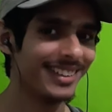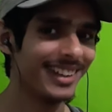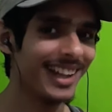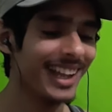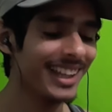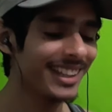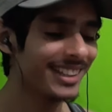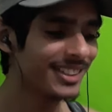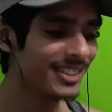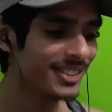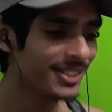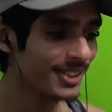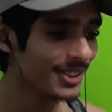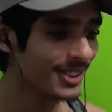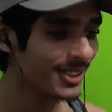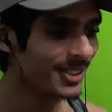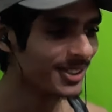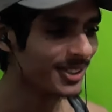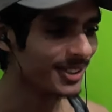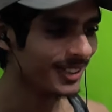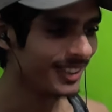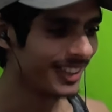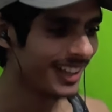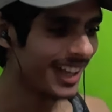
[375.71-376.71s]
Like,
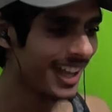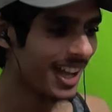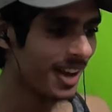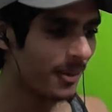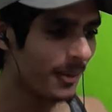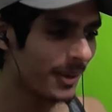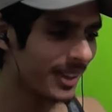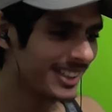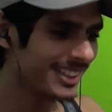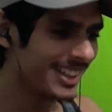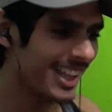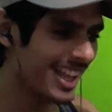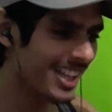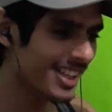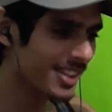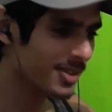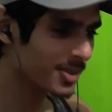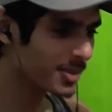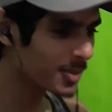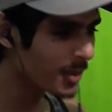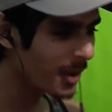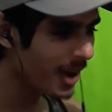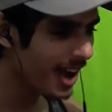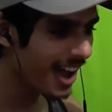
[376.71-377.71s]
dude, with that
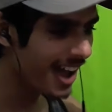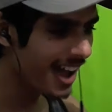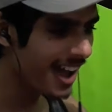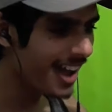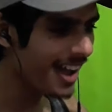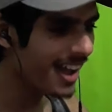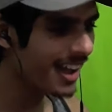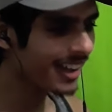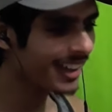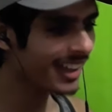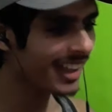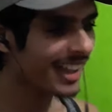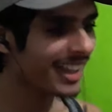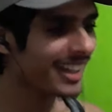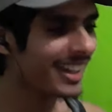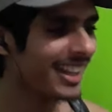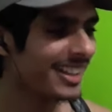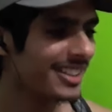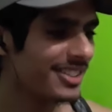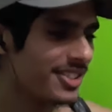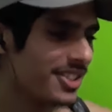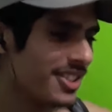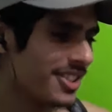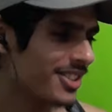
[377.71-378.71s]
swag,
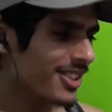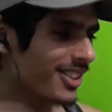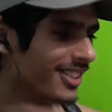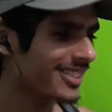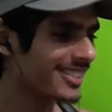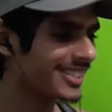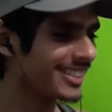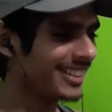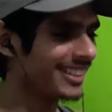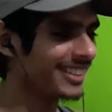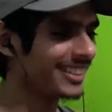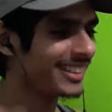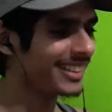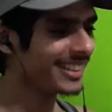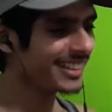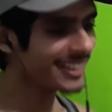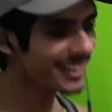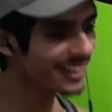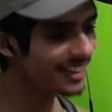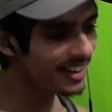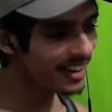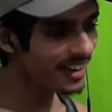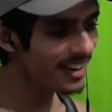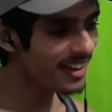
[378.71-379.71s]
like, she doesn't
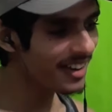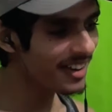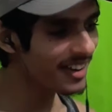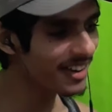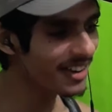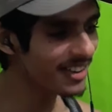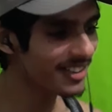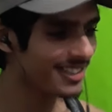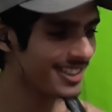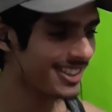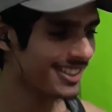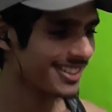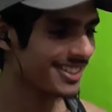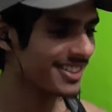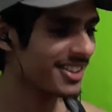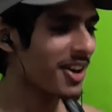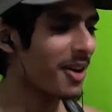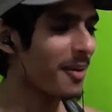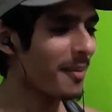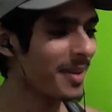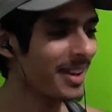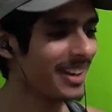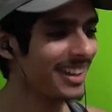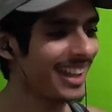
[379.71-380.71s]
care. She's
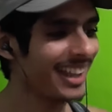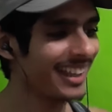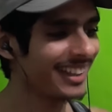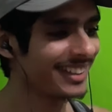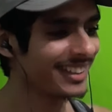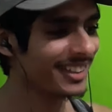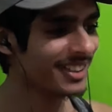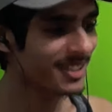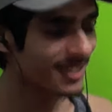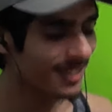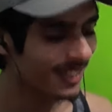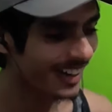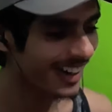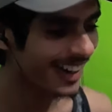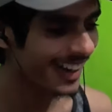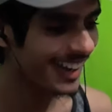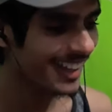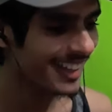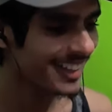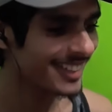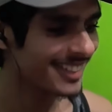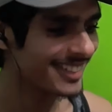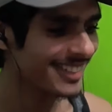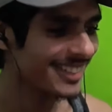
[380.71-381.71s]
going, like,
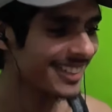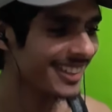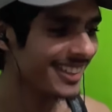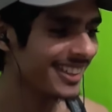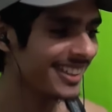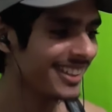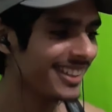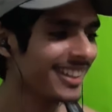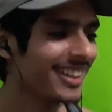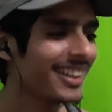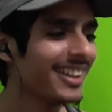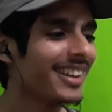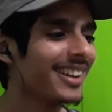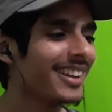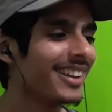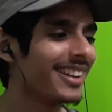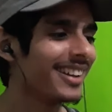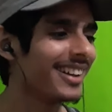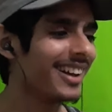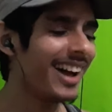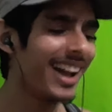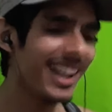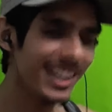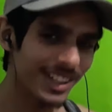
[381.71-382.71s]
crazy.
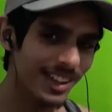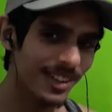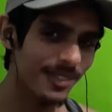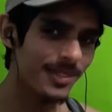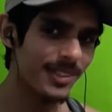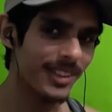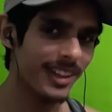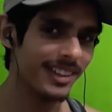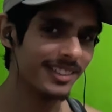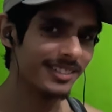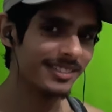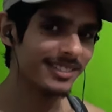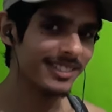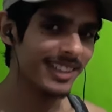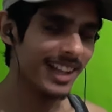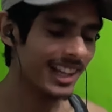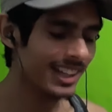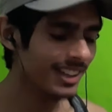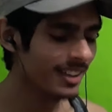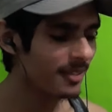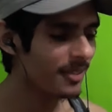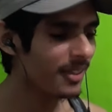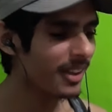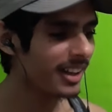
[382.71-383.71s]
I love that. I
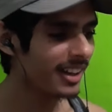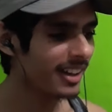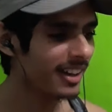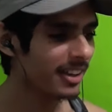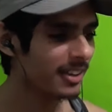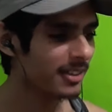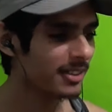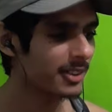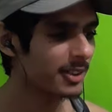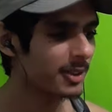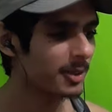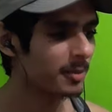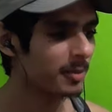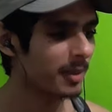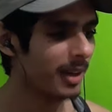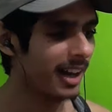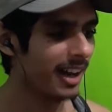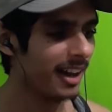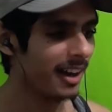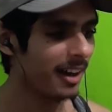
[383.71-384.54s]
love that in a group.